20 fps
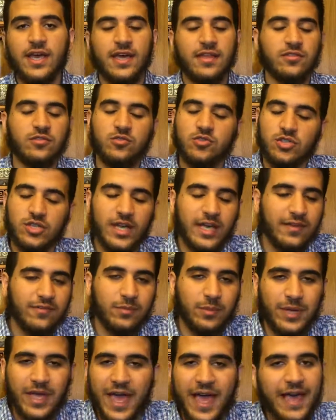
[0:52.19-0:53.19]
and you should not
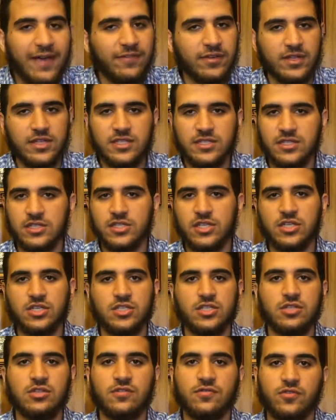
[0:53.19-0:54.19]
even be having this
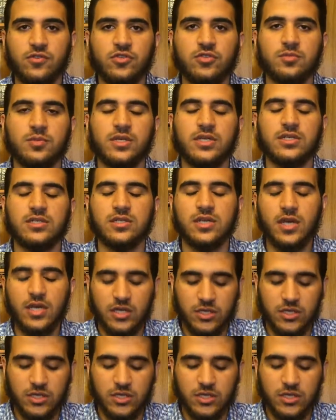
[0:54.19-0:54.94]
intention in the first place.